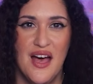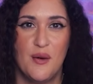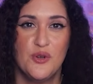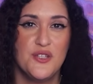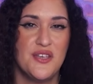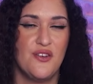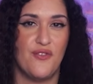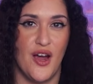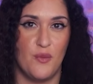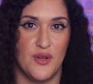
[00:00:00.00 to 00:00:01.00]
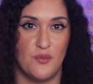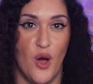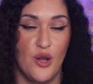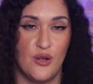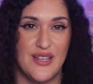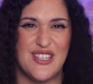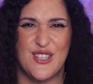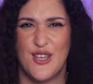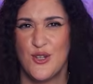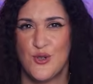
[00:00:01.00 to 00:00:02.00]
A multi-environment model is
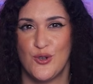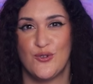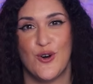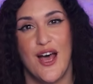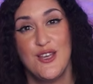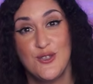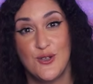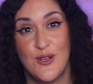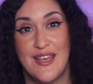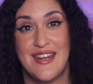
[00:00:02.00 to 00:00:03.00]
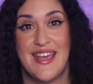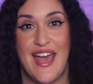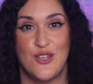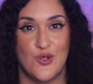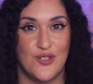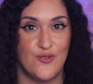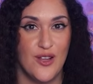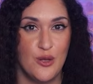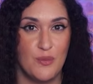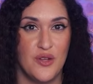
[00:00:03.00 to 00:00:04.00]
essential for isolating agent
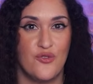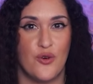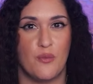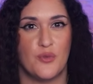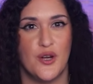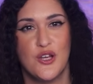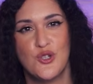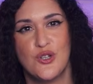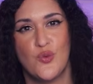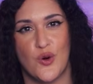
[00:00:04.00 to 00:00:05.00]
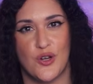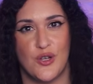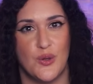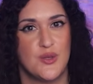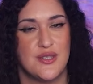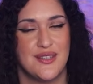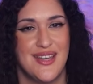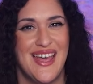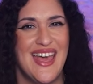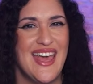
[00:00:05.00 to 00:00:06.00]
development from production workloads.
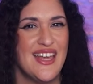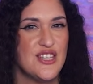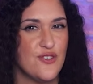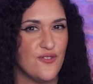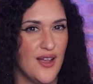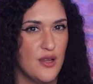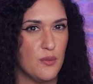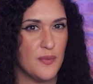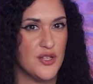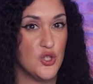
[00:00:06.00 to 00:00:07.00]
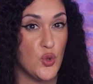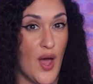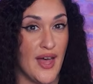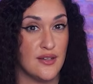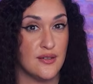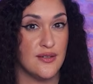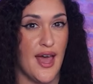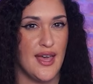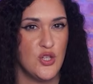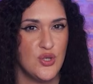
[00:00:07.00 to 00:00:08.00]
In development, you handle
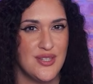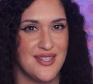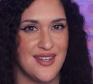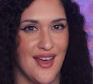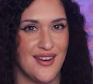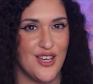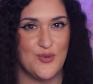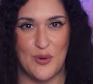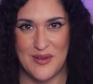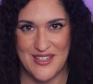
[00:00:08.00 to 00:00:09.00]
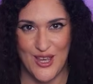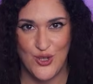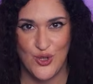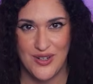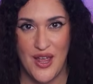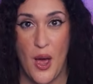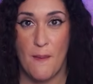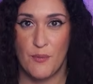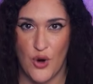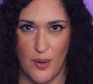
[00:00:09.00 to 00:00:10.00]
agent design experimentation,
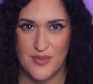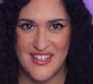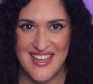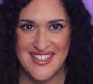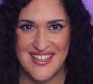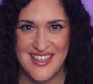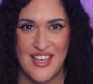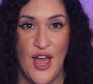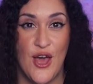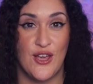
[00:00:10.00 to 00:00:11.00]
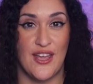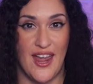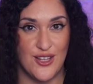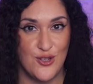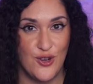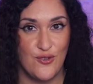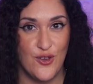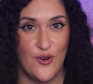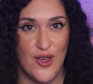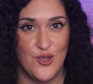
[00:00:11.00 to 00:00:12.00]
prompt testing, connector
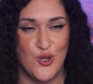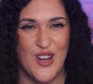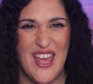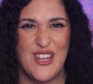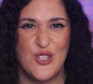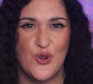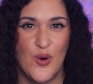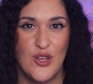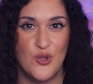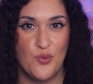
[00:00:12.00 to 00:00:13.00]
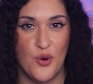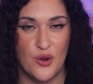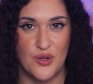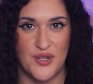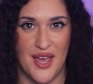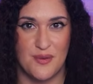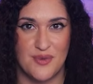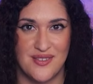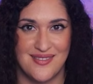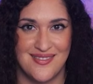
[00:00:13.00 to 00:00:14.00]
configuration, and integration
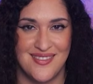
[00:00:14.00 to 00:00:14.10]
prototypes.